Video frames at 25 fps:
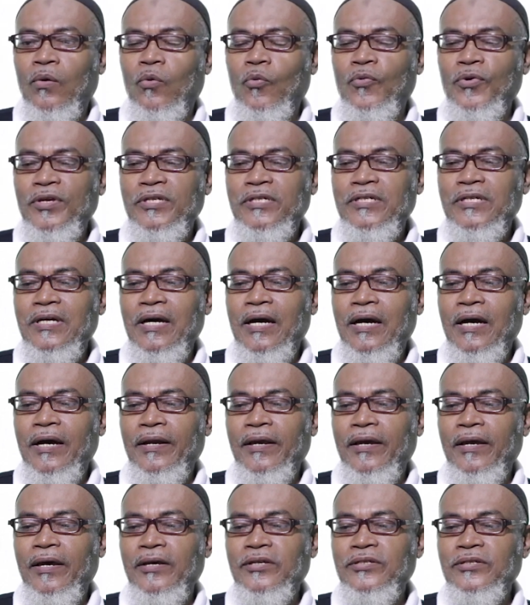which
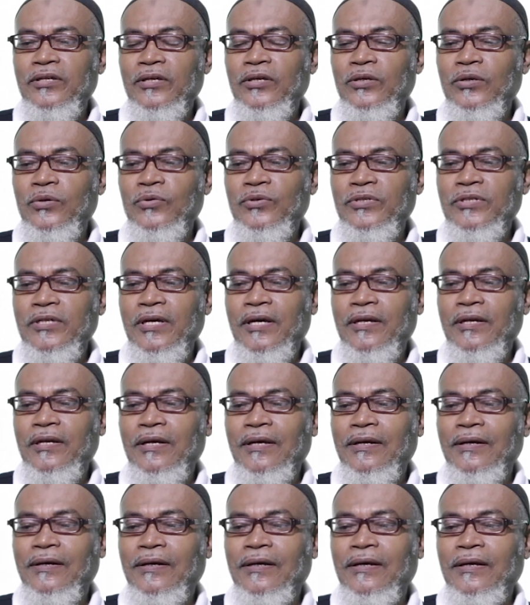are
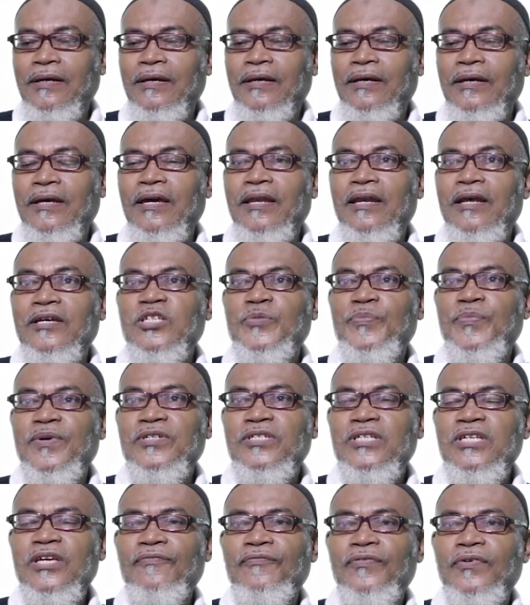executed in a
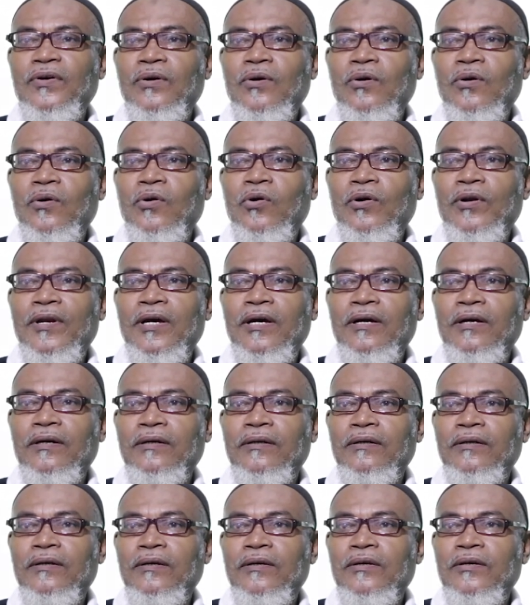specific order.
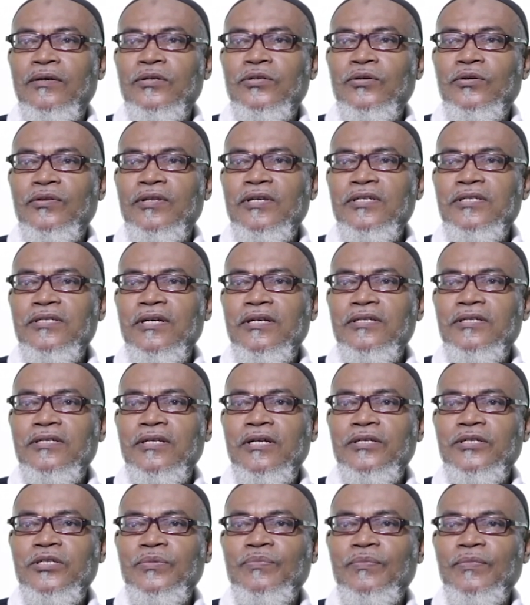So these are
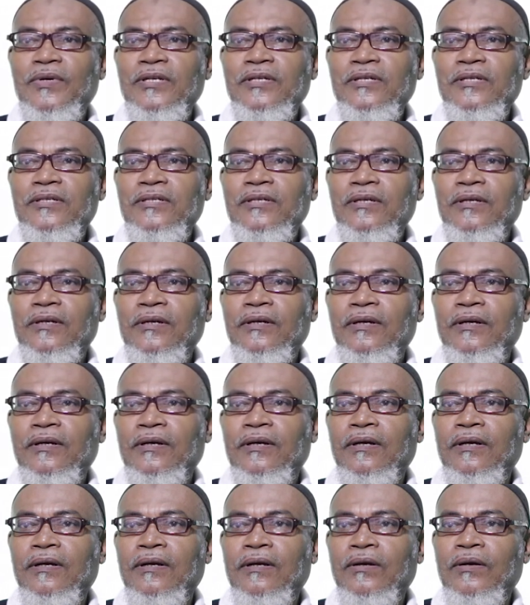statements
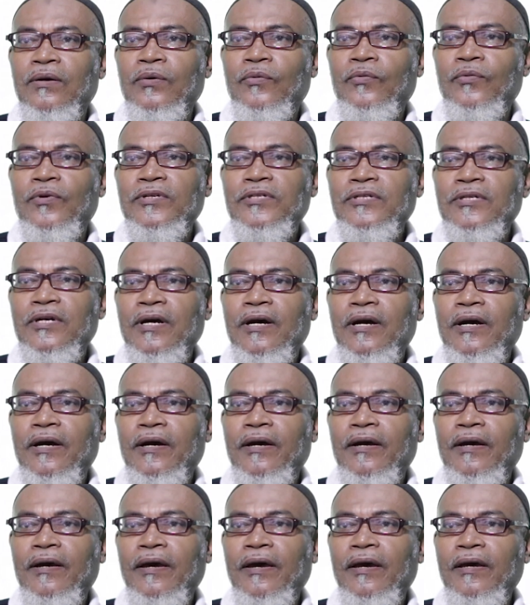which
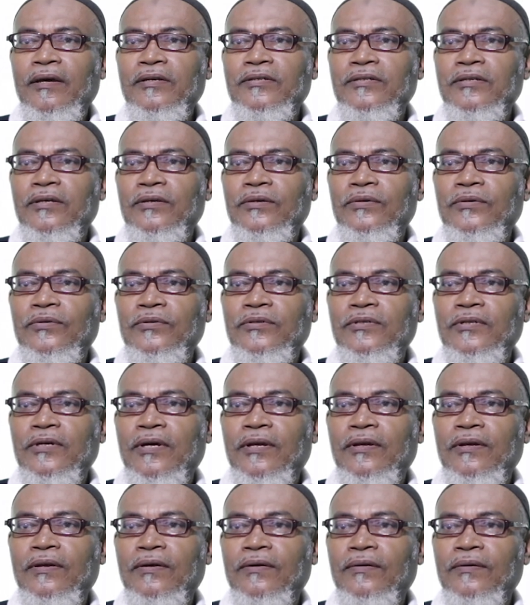are
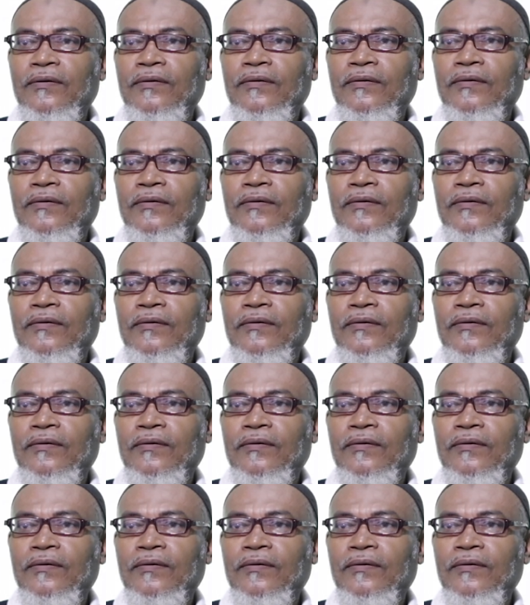executed